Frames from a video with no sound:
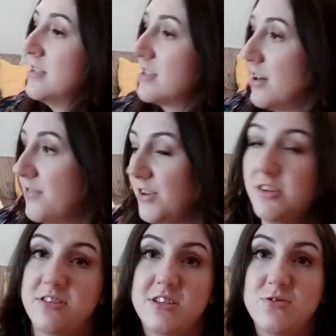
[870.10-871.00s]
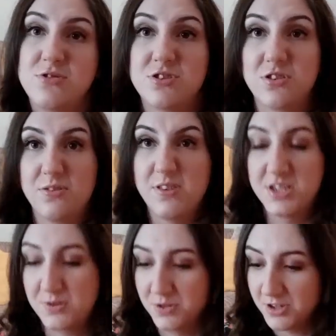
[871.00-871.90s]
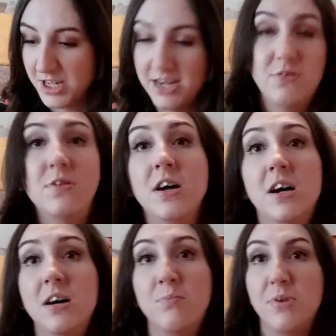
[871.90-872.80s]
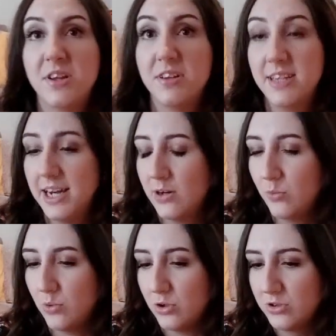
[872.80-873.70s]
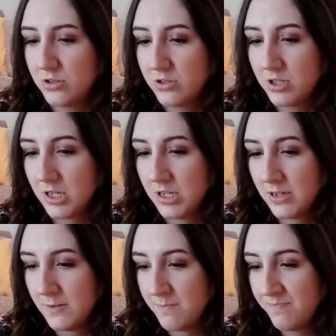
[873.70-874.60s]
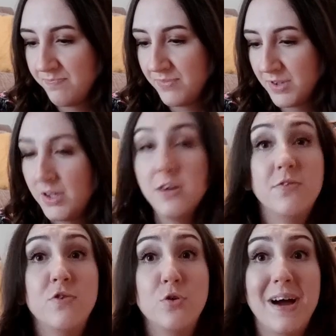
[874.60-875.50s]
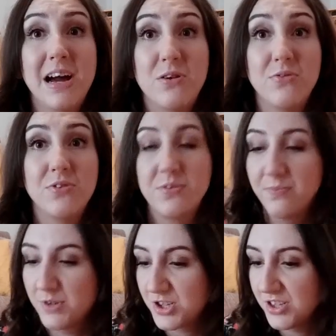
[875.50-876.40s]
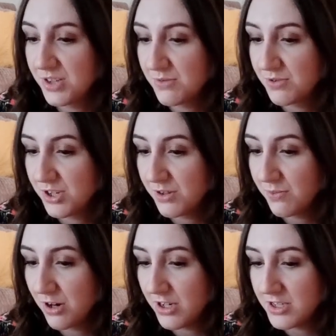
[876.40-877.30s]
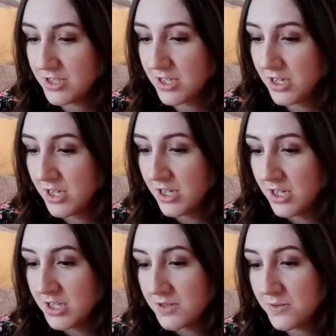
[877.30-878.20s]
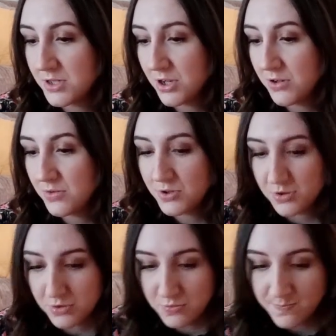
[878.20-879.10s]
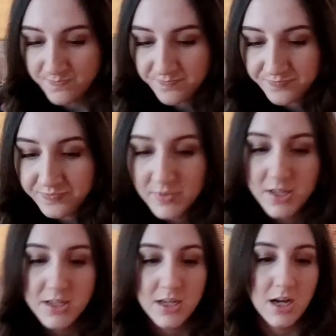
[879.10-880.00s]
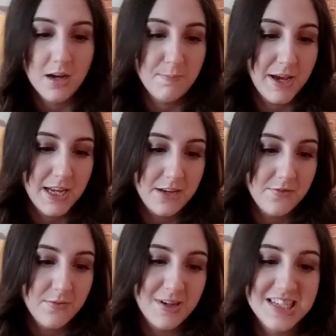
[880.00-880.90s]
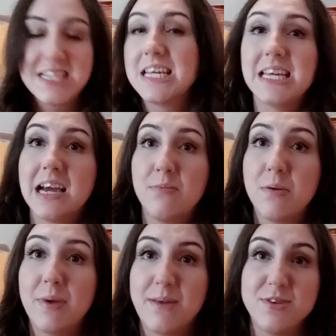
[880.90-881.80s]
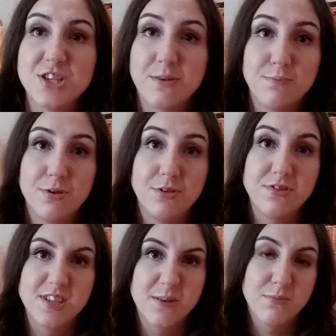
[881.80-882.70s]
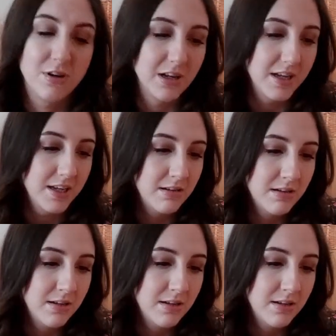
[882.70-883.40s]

so I've still just got the first one on now, but that was £4, which I think was a really good price. So in total I paid for my tea and my baby shampoo separately,